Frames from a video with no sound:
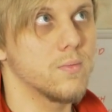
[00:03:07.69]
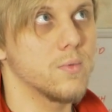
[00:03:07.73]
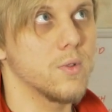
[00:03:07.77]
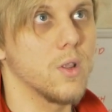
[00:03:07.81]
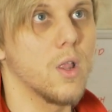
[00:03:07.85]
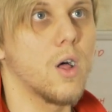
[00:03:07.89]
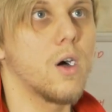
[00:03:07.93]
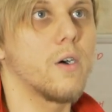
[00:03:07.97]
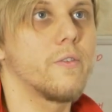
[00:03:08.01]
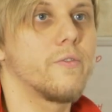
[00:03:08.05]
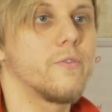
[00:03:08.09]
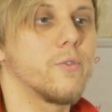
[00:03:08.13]

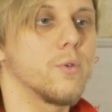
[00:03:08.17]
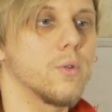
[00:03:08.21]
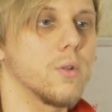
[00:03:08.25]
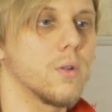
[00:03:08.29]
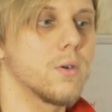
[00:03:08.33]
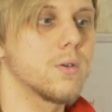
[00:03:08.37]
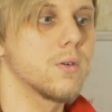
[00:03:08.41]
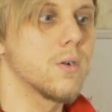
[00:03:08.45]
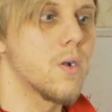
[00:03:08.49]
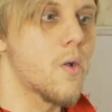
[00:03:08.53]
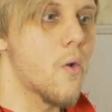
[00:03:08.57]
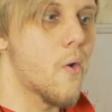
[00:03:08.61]

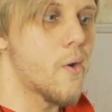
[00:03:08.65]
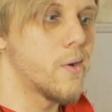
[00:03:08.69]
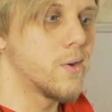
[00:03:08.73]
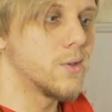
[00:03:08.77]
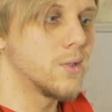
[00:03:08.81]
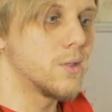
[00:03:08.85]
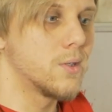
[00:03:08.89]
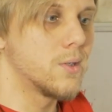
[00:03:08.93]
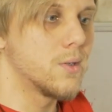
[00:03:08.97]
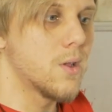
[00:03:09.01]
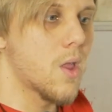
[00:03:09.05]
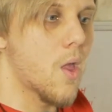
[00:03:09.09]
lawful
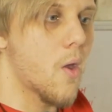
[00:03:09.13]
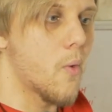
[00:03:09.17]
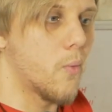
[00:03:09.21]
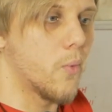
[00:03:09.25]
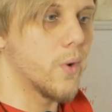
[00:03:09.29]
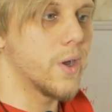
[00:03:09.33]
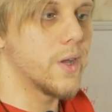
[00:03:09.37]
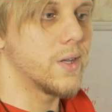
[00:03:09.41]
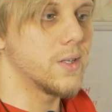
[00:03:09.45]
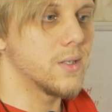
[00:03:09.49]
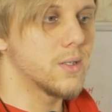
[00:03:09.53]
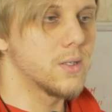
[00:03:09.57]

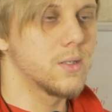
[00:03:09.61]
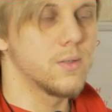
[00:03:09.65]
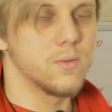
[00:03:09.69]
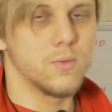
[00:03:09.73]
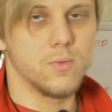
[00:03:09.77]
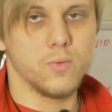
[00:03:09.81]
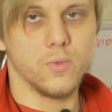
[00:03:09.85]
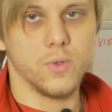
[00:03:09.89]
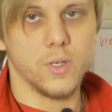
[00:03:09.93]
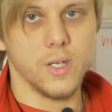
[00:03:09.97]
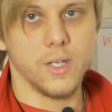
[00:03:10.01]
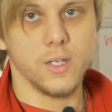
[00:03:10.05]
ways,
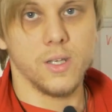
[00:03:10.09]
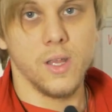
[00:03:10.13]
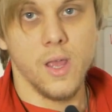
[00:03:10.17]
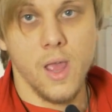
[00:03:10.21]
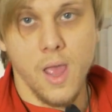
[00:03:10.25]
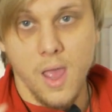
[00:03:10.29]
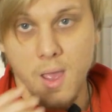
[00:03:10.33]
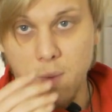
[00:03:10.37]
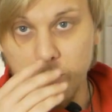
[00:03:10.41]
right?